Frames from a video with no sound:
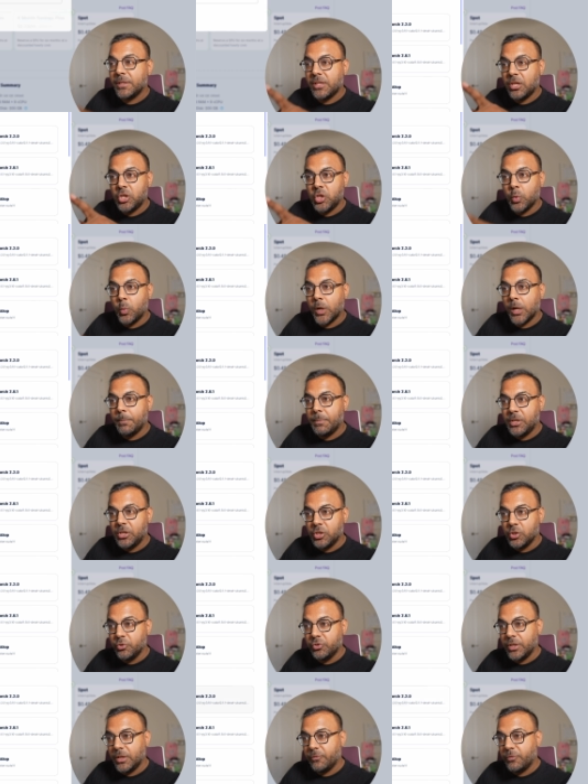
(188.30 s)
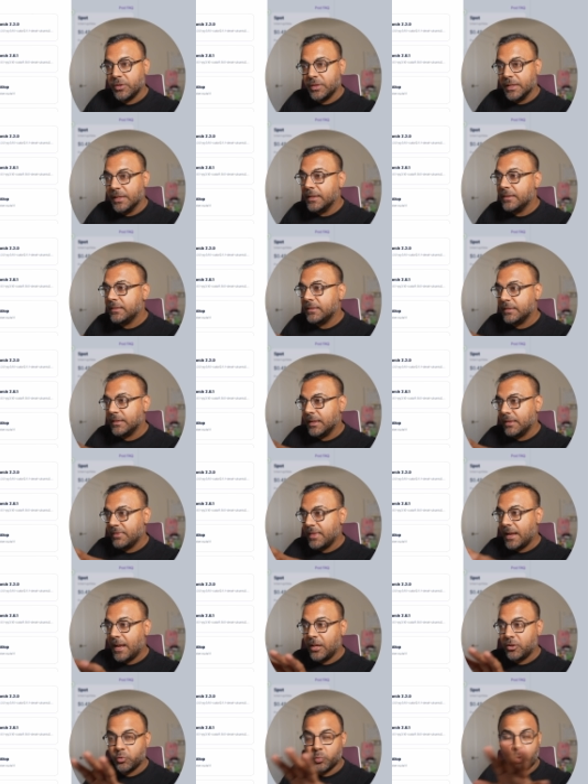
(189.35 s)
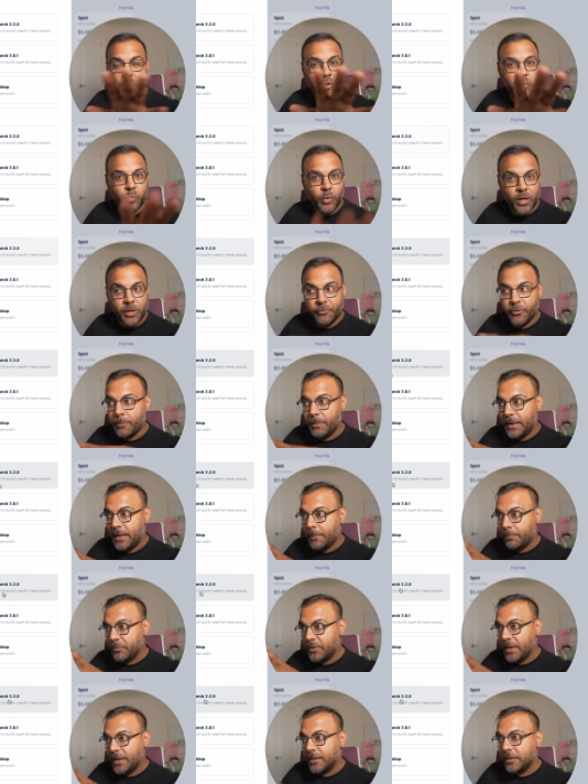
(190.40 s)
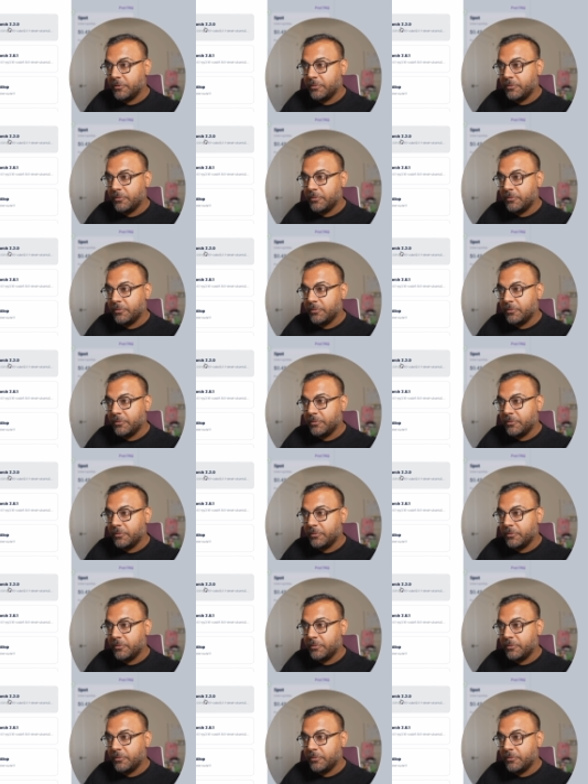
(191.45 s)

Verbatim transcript: you wanna be using for this that has worked well for me is